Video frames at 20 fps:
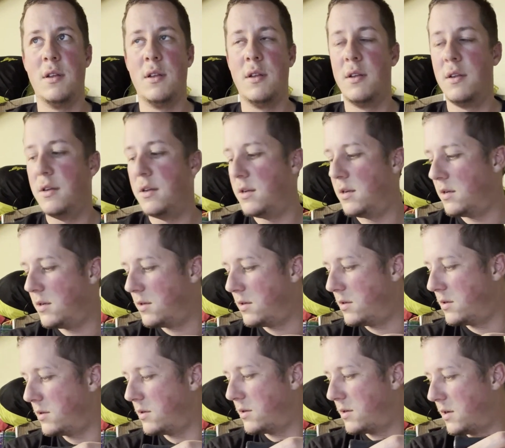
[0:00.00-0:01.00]

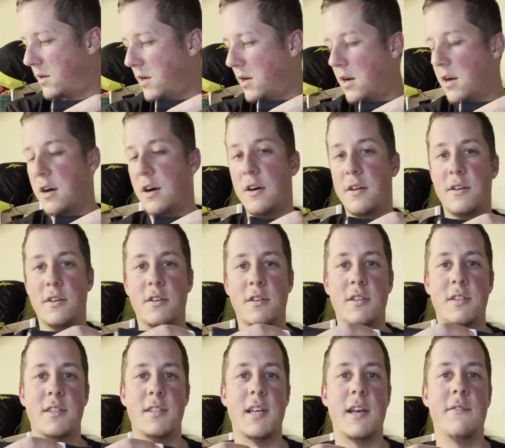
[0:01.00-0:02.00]
is
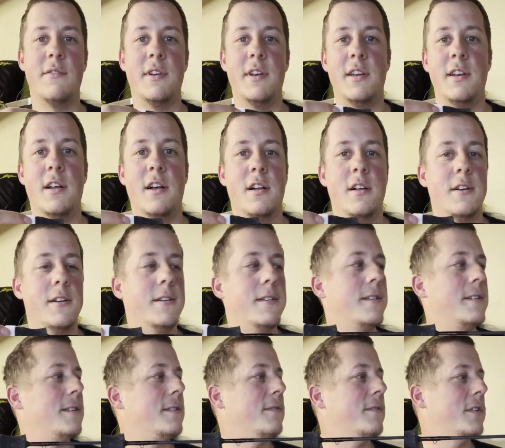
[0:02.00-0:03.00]
$170,
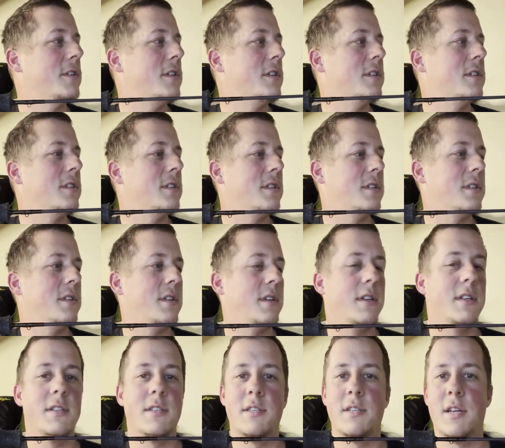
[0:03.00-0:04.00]
which is
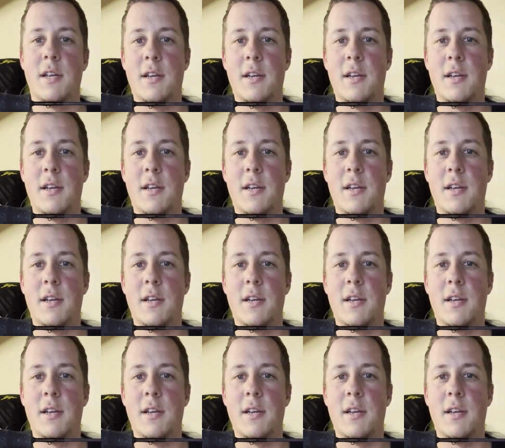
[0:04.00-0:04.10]
insane.